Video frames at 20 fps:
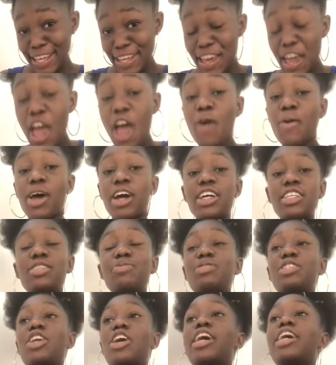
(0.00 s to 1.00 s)
we're going to be
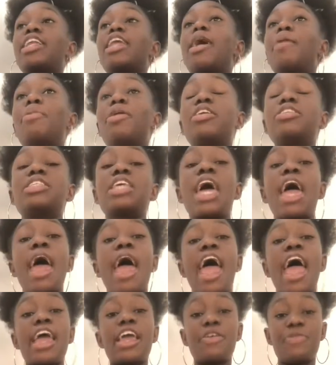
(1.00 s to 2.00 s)
talking about
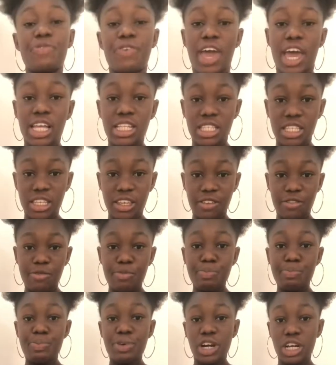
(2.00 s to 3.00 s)
effective
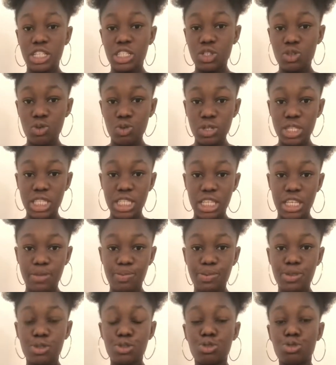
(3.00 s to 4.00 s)
practical tips
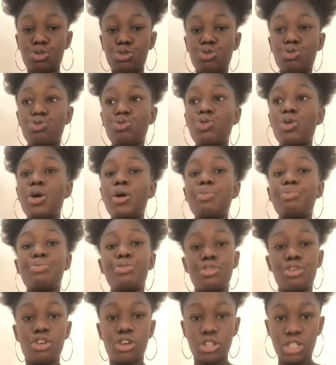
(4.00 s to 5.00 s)
to
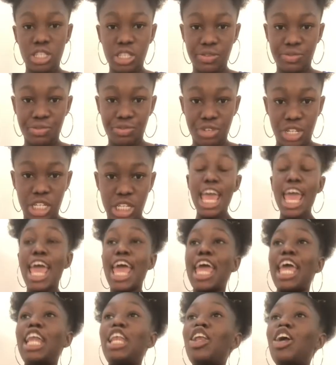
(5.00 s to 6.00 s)
productive reading. A
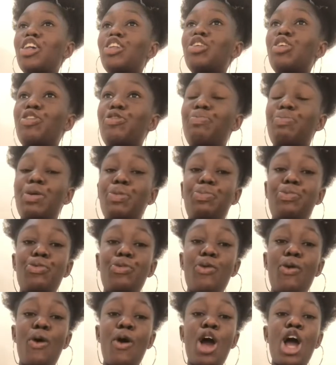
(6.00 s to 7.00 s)
lot of people
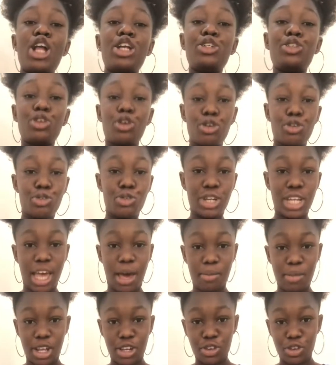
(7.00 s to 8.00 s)
don't know their
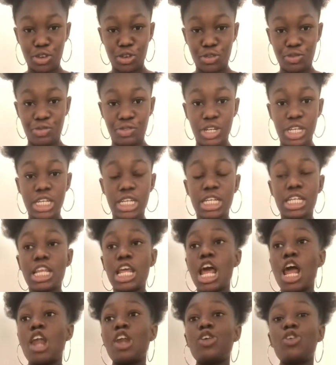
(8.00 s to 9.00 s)
method of reading,
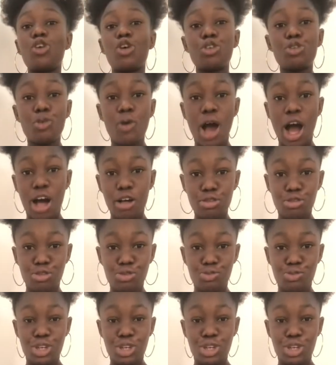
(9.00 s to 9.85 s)
don't know how to read